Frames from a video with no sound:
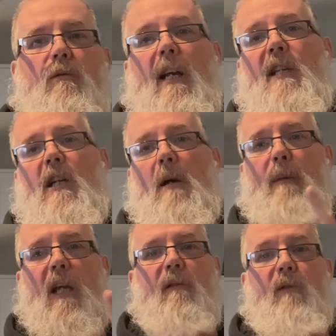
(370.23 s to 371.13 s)
rates. I got
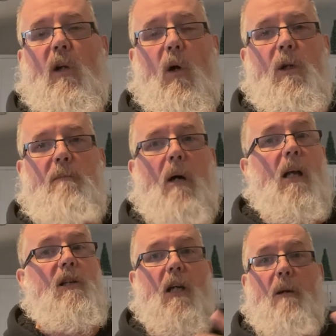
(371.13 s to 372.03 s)
paid for loaded
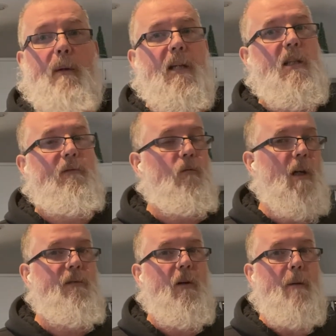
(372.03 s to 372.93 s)
miles. I got paid a different
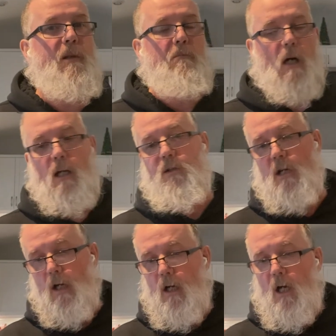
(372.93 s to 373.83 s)
rate for empty miles.
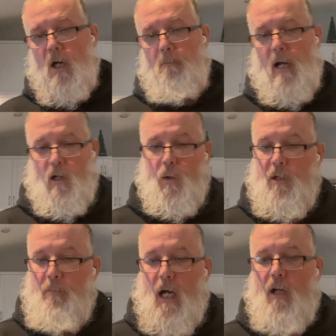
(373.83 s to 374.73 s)
My
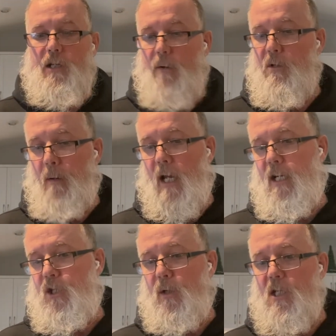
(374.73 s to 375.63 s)
loaded miles, I was paid,
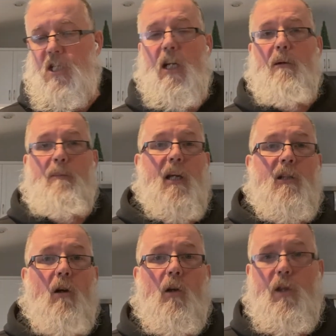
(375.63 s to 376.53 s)
as you can see, I was paid
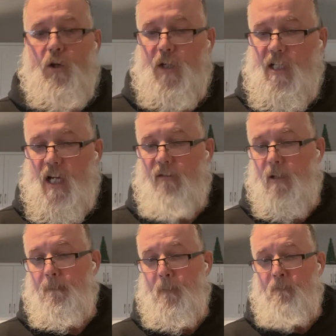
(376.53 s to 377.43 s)

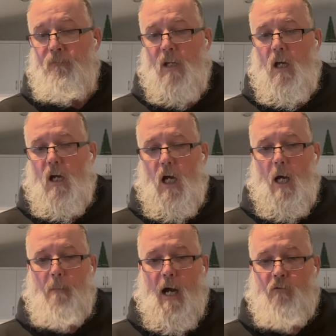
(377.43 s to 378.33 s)
$1.37.
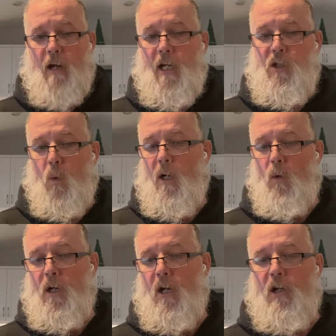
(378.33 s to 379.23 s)
I ran
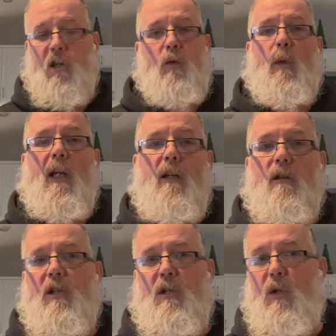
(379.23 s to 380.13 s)
2,103
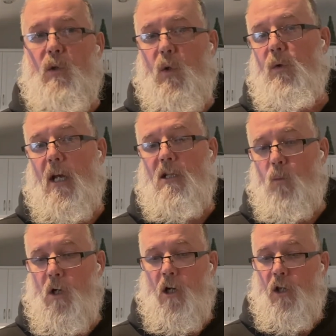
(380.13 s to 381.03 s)
or
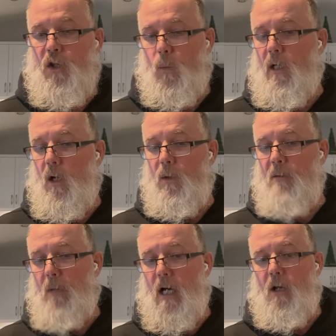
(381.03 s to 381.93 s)
2,103
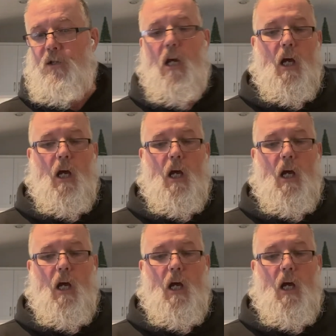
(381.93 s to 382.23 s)
loaded miles